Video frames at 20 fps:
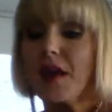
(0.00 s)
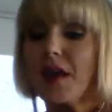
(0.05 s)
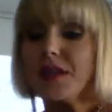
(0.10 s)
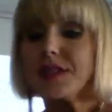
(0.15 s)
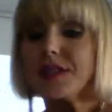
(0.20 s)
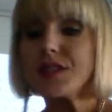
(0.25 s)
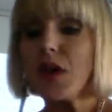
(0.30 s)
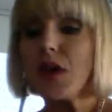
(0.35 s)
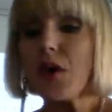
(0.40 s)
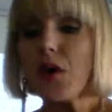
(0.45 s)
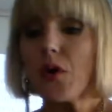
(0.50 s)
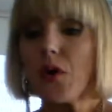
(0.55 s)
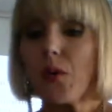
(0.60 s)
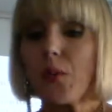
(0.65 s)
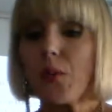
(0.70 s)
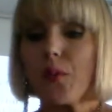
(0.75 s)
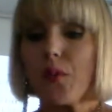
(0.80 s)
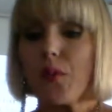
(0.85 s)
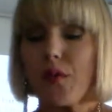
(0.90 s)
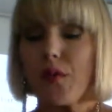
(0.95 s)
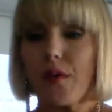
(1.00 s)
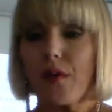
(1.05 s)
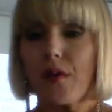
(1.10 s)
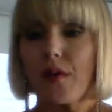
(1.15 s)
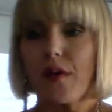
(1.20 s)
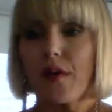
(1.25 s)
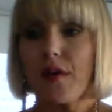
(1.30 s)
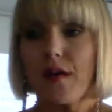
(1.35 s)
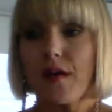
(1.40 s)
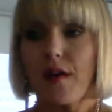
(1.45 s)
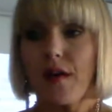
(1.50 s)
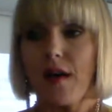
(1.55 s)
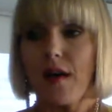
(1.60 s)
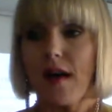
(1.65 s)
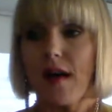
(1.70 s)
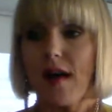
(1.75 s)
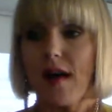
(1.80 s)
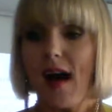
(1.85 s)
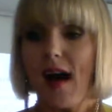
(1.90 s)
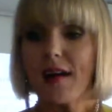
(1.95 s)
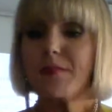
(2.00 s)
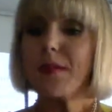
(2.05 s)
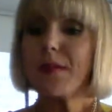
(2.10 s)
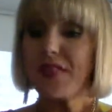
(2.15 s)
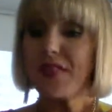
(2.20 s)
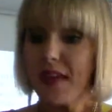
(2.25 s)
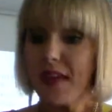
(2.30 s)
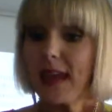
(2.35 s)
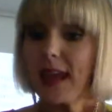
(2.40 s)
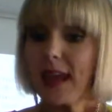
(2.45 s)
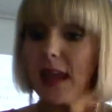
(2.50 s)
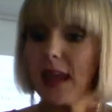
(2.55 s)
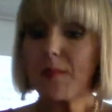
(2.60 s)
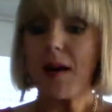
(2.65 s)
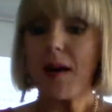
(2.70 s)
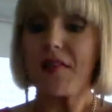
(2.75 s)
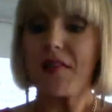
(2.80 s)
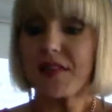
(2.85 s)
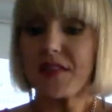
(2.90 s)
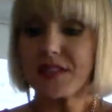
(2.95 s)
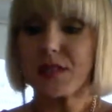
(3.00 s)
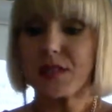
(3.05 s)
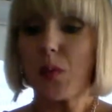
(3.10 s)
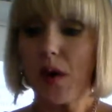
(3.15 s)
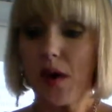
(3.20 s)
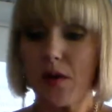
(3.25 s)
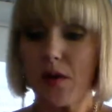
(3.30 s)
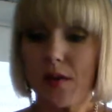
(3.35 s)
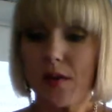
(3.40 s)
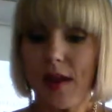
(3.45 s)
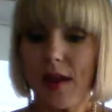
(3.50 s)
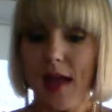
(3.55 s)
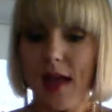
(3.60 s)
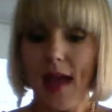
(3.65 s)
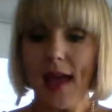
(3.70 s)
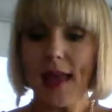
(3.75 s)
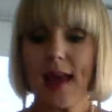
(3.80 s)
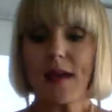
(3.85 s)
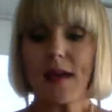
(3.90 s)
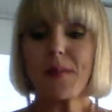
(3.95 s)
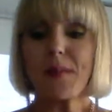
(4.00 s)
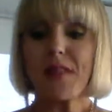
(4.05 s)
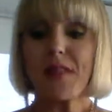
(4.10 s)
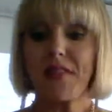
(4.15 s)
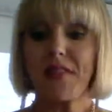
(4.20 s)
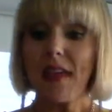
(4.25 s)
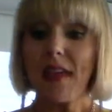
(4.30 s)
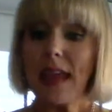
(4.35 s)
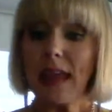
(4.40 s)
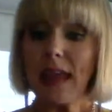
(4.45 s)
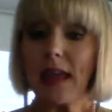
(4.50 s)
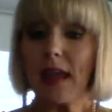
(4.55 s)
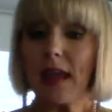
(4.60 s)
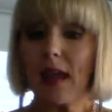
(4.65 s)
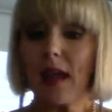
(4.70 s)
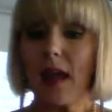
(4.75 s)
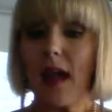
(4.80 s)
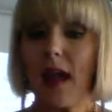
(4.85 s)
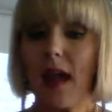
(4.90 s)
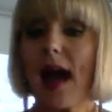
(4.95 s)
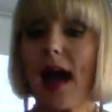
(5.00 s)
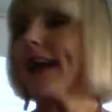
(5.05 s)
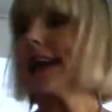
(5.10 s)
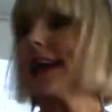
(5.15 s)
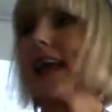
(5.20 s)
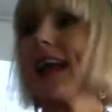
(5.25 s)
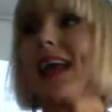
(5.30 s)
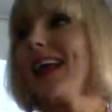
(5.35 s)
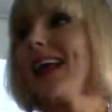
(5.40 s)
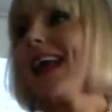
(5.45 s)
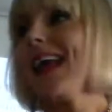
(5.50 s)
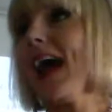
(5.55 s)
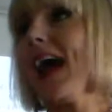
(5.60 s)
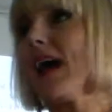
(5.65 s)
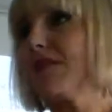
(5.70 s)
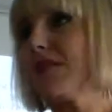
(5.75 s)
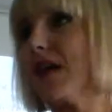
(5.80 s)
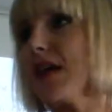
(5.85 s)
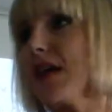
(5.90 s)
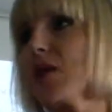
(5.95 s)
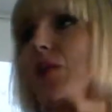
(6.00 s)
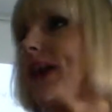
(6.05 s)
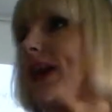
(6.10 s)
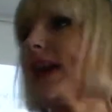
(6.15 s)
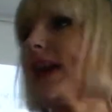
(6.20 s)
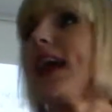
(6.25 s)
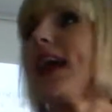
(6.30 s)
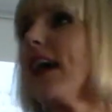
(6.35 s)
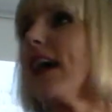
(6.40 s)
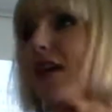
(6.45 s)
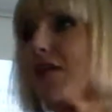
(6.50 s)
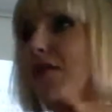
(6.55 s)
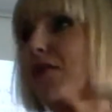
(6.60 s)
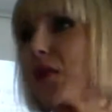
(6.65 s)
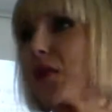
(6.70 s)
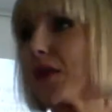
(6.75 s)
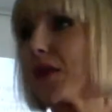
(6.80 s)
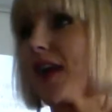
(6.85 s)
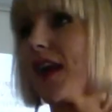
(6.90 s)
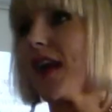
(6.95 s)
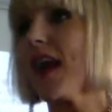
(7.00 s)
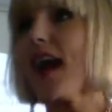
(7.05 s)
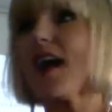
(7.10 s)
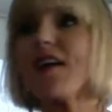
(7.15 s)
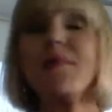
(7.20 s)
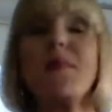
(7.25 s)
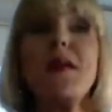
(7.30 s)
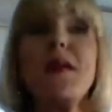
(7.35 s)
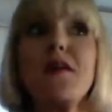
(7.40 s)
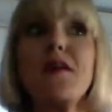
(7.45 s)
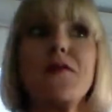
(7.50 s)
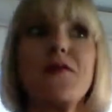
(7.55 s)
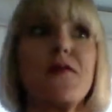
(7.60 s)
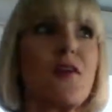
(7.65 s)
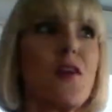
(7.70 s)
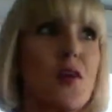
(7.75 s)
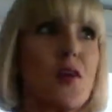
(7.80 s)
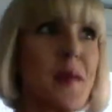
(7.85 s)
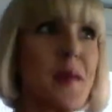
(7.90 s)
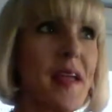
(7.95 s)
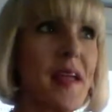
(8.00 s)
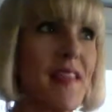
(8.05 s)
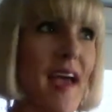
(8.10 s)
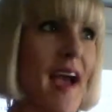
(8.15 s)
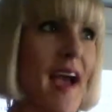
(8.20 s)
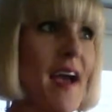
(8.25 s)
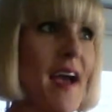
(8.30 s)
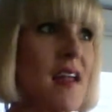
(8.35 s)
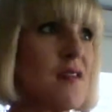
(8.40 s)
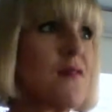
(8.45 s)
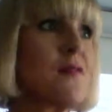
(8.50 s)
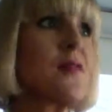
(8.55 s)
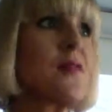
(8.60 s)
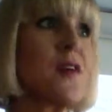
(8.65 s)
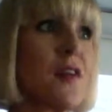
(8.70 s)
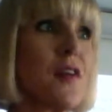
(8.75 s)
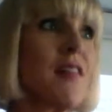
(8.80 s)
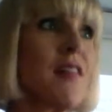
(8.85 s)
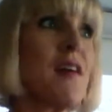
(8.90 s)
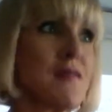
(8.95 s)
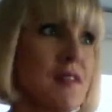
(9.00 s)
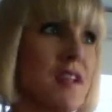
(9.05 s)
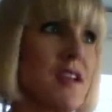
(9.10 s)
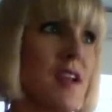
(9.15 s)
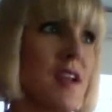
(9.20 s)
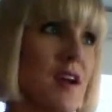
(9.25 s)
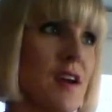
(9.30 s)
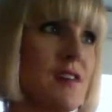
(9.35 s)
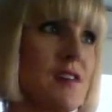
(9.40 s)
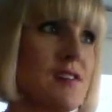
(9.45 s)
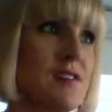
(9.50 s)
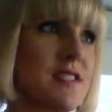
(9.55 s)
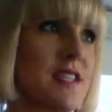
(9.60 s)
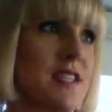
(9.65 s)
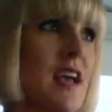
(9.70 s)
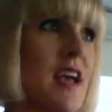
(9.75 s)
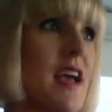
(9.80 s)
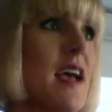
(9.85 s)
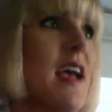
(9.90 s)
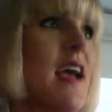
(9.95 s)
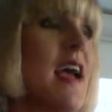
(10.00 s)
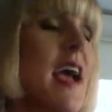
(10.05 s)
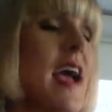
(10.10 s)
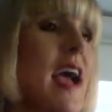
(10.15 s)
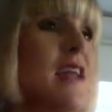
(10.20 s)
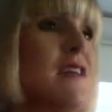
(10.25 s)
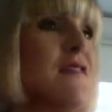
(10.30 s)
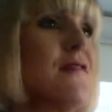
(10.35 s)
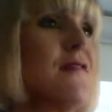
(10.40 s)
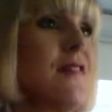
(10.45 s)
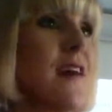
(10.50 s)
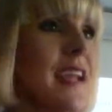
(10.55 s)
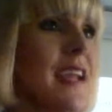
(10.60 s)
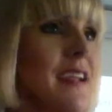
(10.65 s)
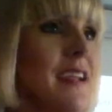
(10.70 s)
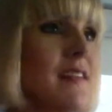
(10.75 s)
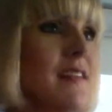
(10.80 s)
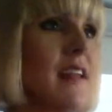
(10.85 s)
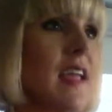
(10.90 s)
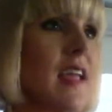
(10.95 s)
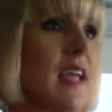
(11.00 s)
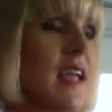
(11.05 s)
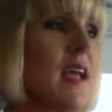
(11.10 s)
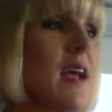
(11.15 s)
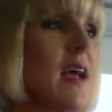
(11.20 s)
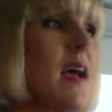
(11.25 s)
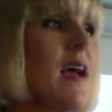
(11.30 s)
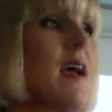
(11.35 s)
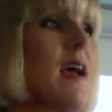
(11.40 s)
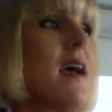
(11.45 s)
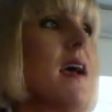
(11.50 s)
So I've been thinking about this quote, and I've been thinking, I can't have it. We can't afford it. I've been affirming that for 11 years. And finally,